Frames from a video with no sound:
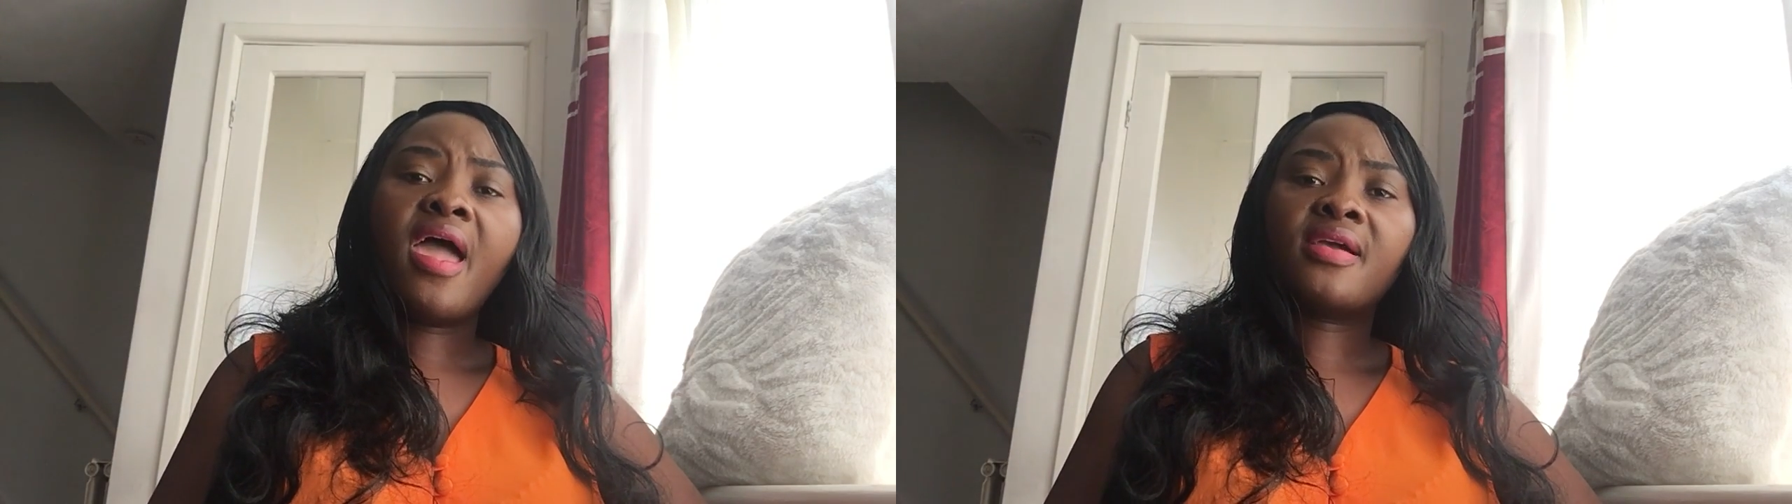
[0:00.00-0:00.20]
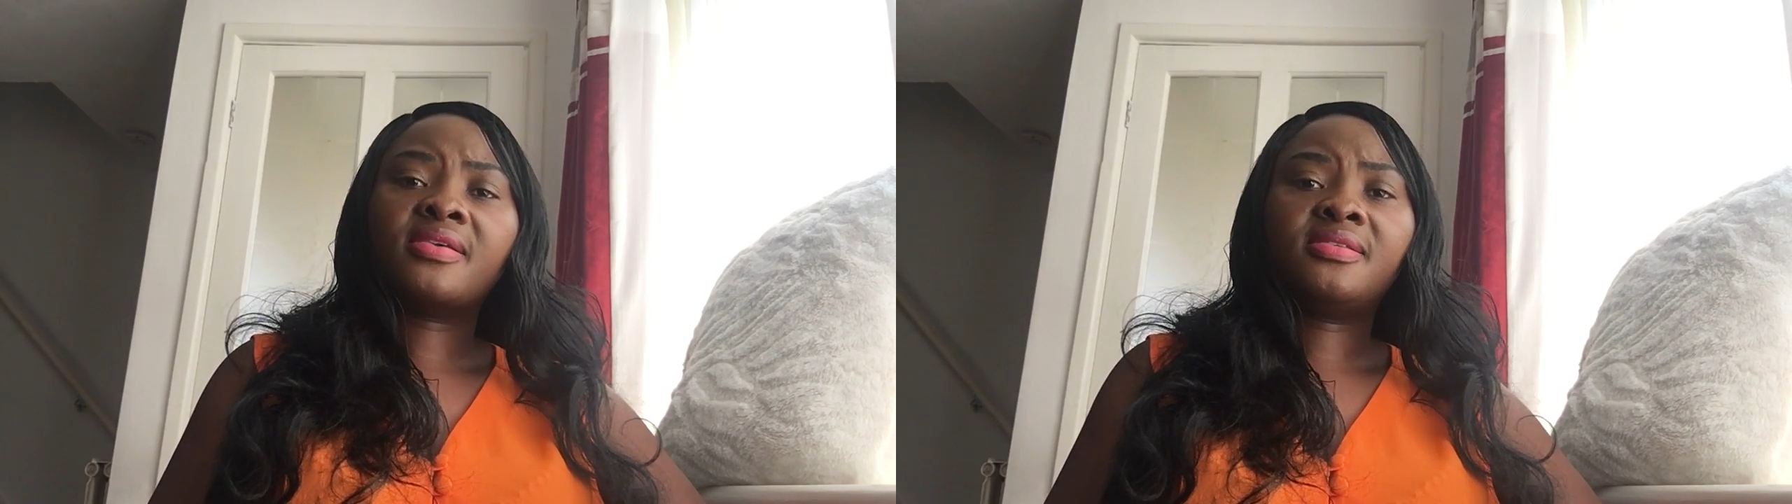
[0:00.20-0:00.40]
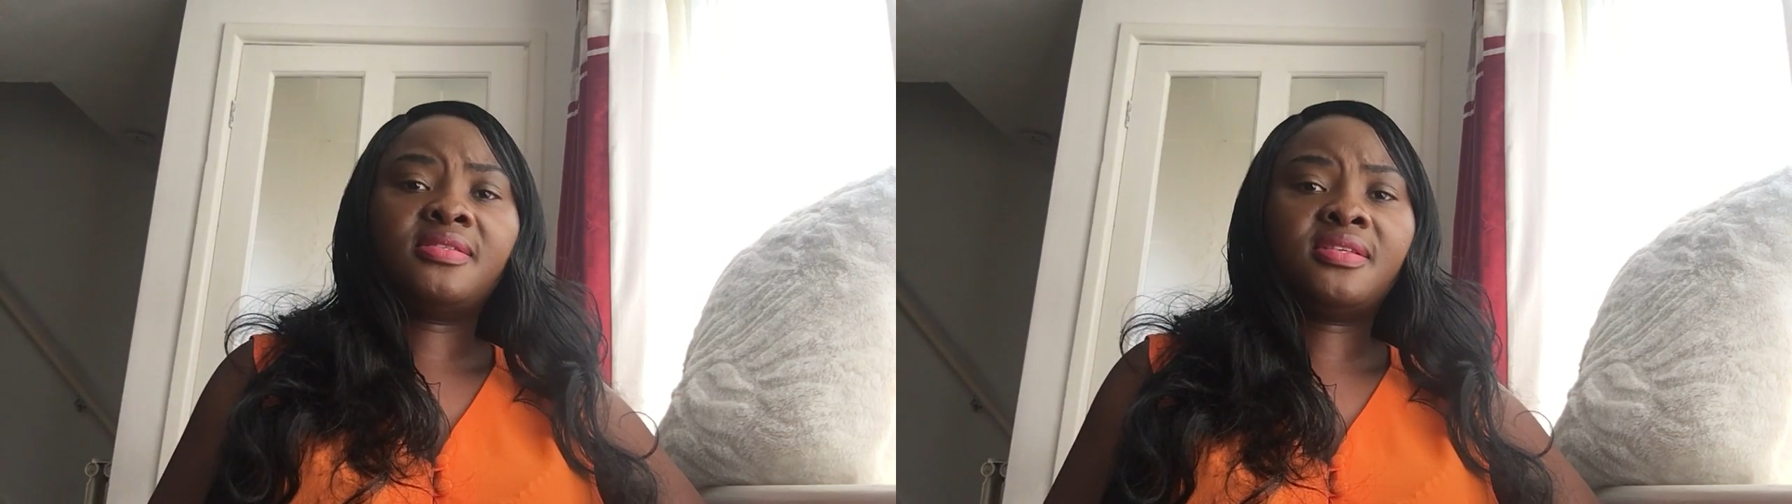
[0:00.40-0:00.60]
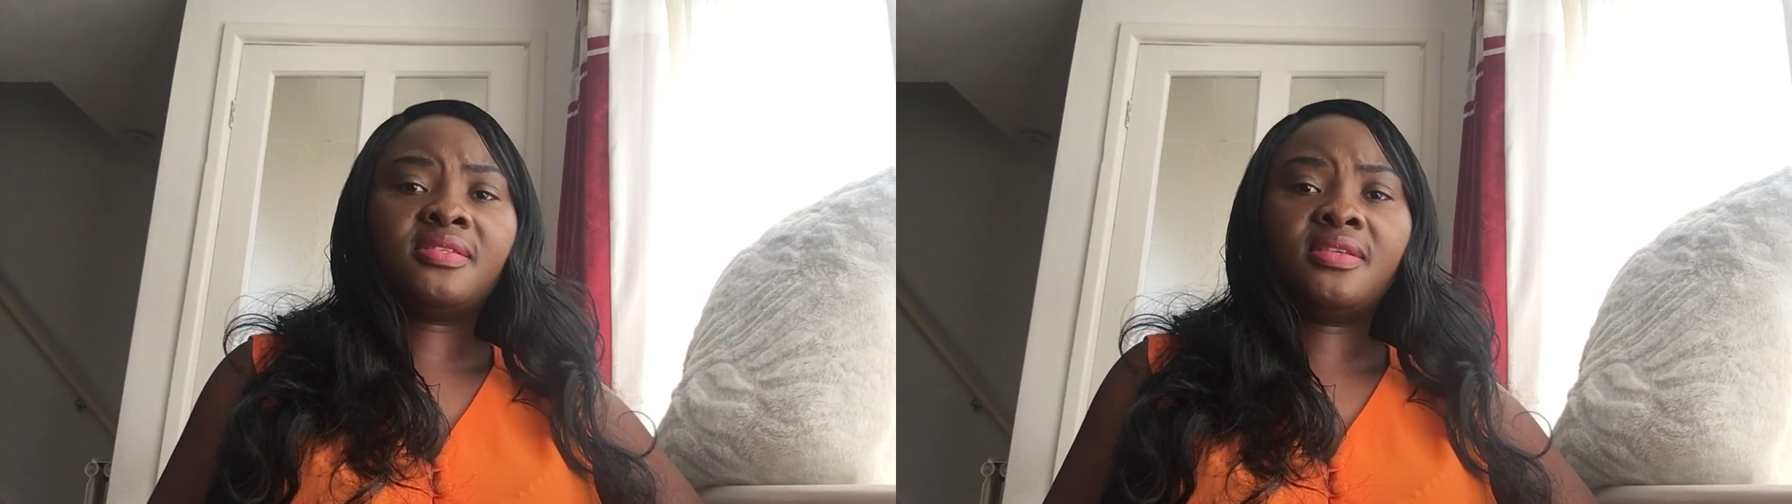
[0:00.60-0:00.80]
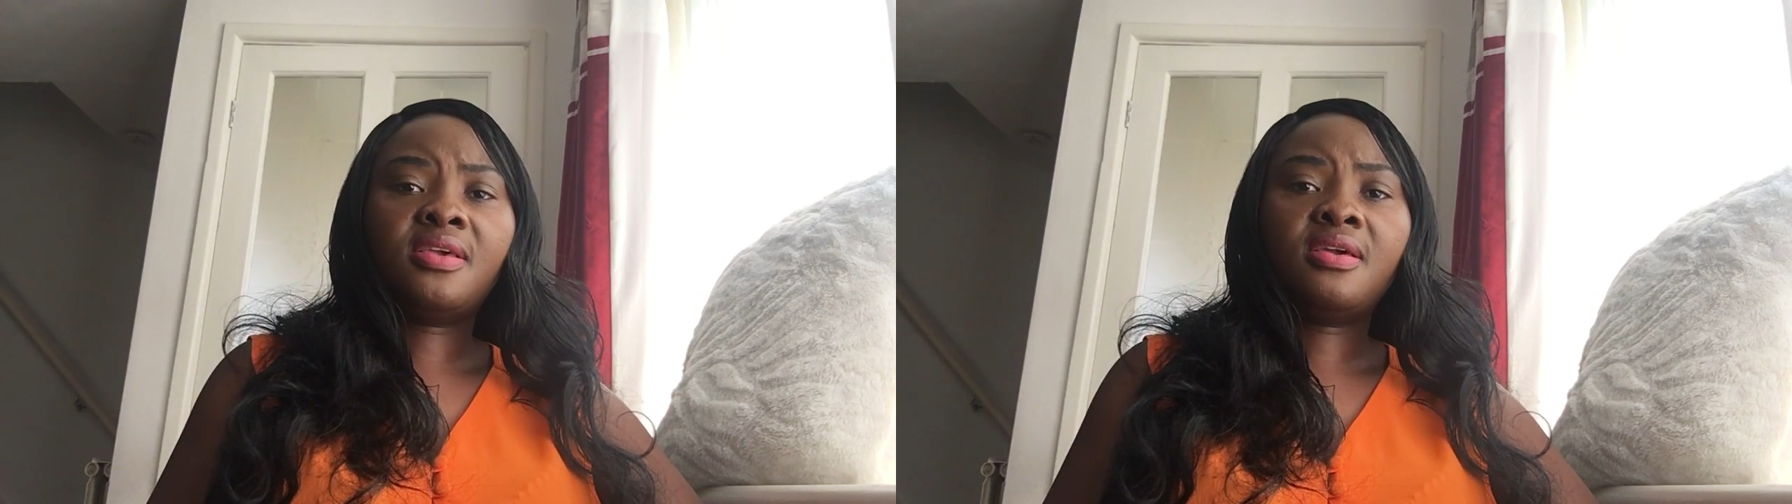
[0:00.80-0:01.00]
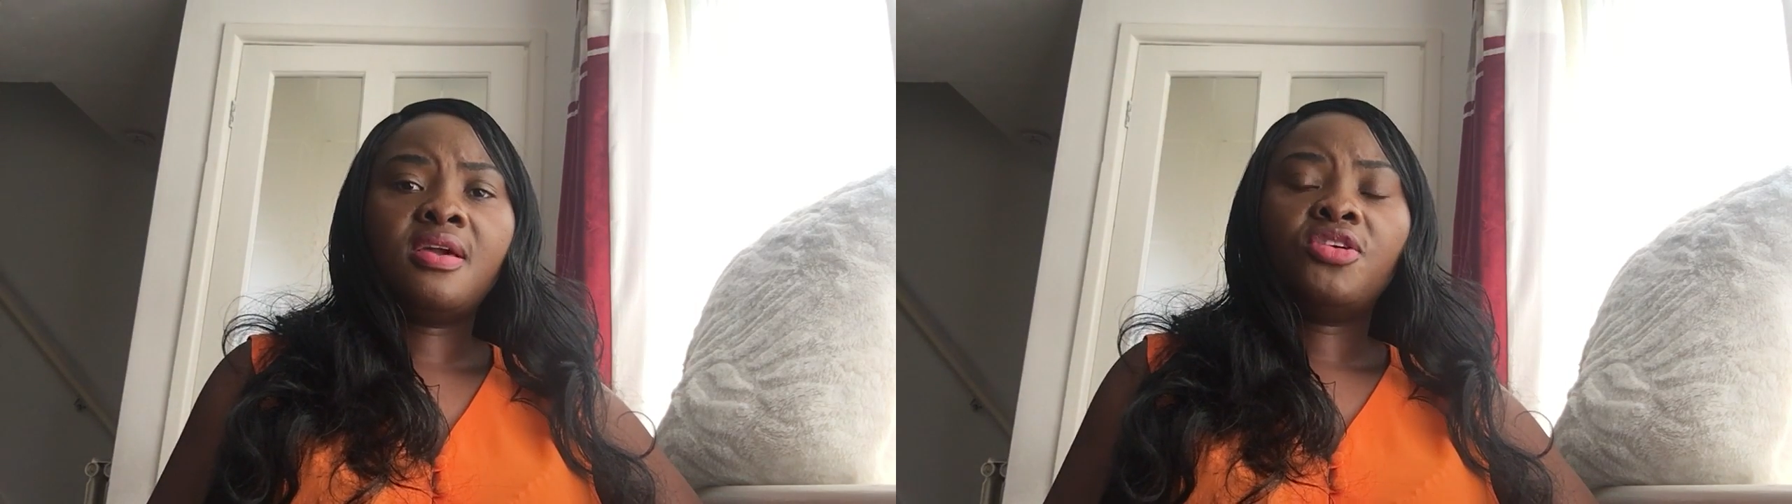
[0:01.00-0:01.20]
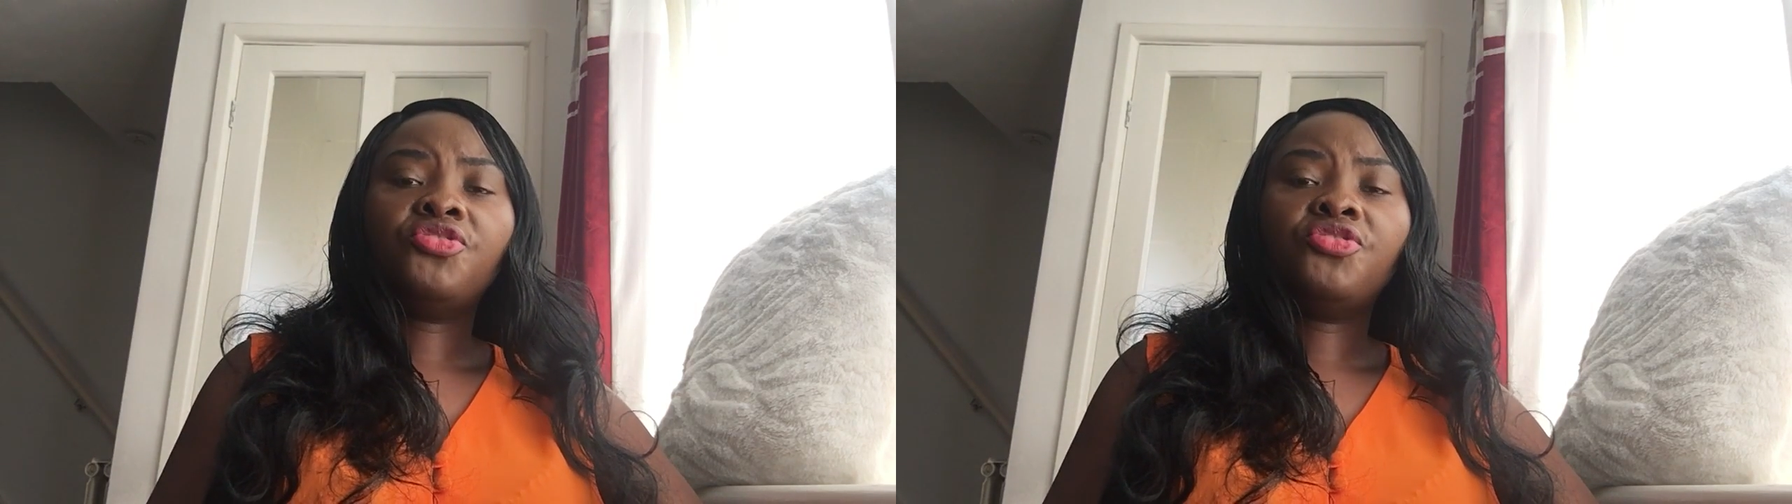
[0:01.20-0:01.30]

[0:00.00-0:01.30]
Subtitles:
ecstasy.